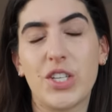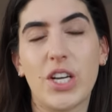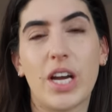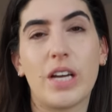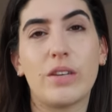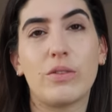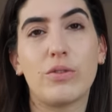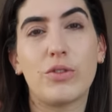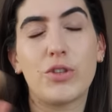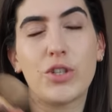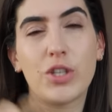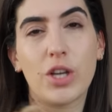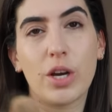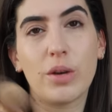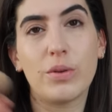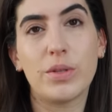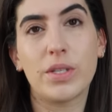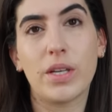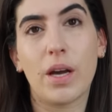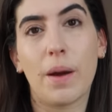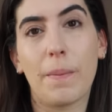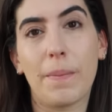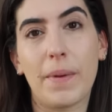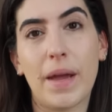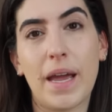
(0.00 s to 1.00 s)
channel shows
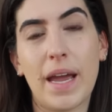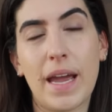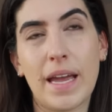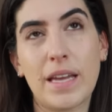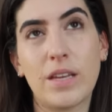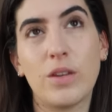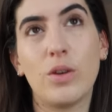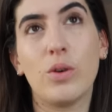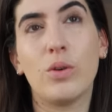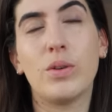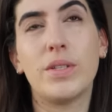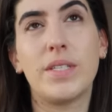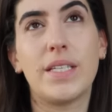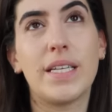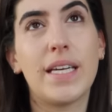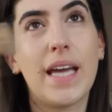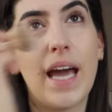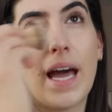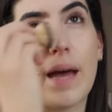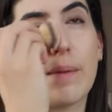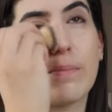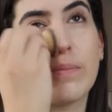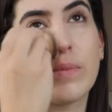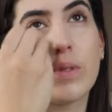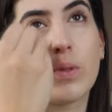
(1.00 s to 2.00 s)
up in your
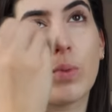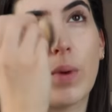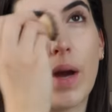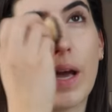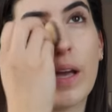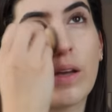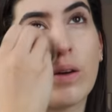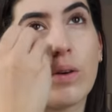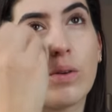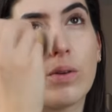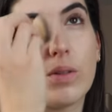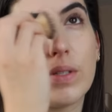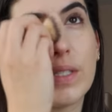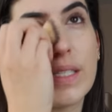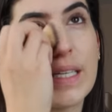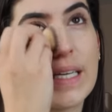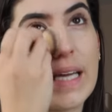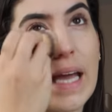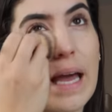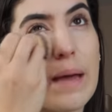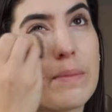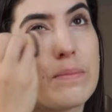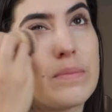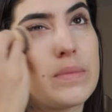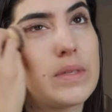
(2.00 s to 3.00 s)
DMs where your
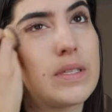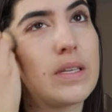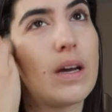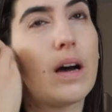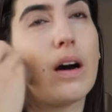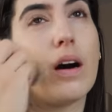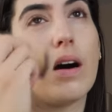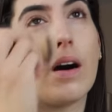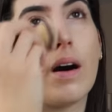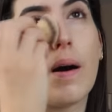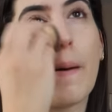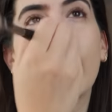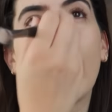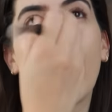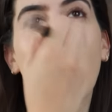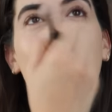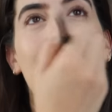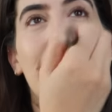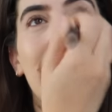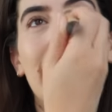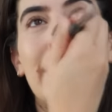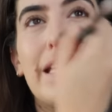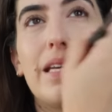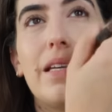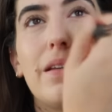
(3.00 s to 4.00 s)
DMs are.
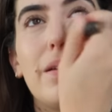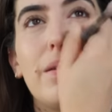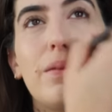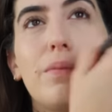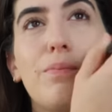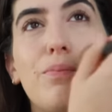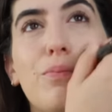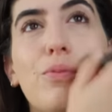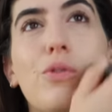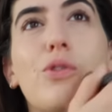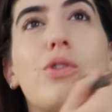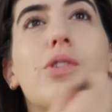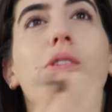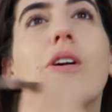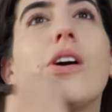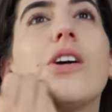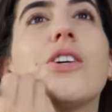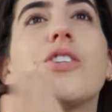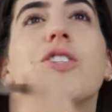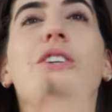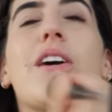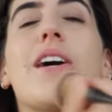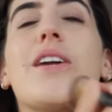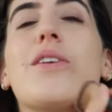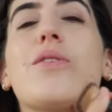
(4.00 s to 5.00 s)
Any
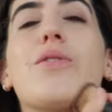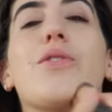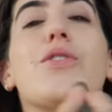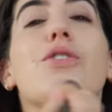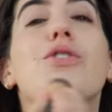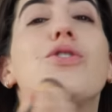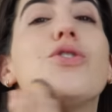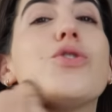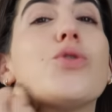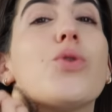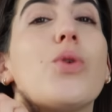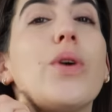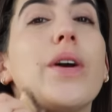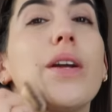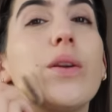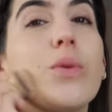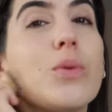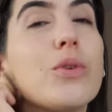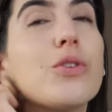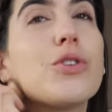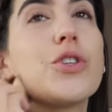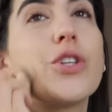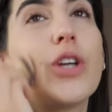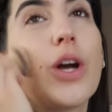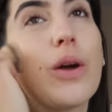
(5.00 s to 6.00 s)
broadcast channel that you join
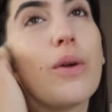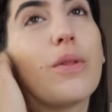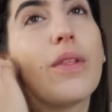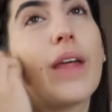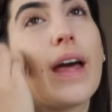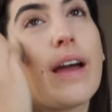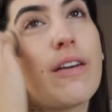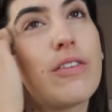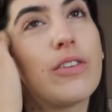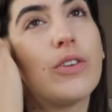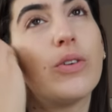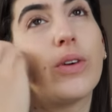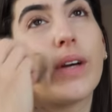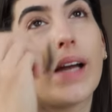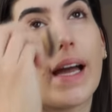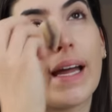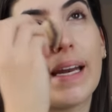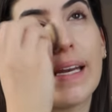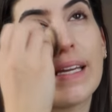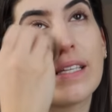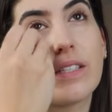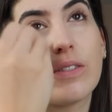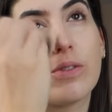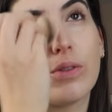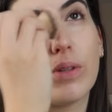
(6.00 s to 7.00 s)
will show there and you'll get a
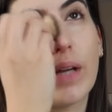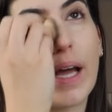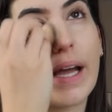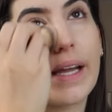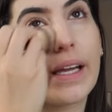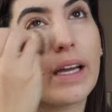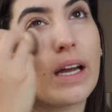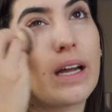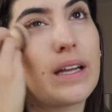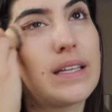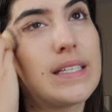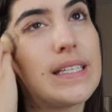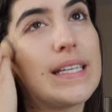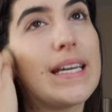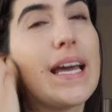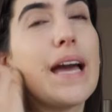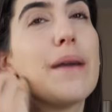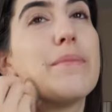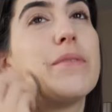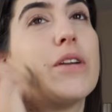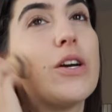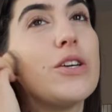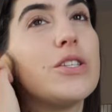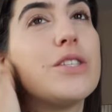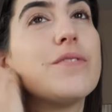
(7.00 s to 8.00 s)
little like
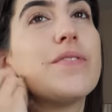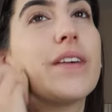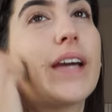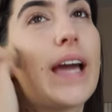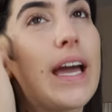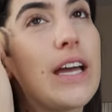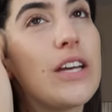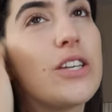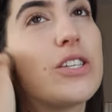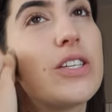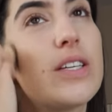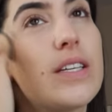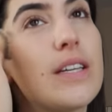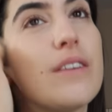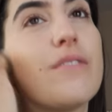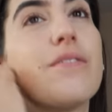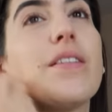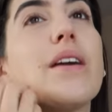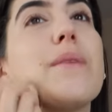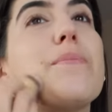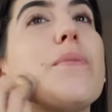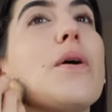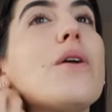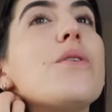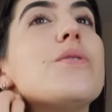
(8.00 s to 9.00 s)
DM notification if
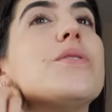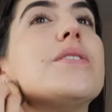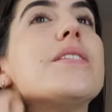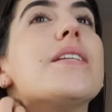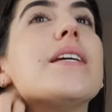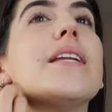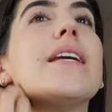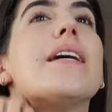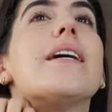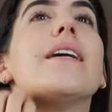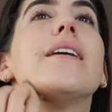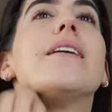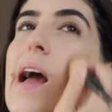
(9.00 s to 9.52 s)
they post in it.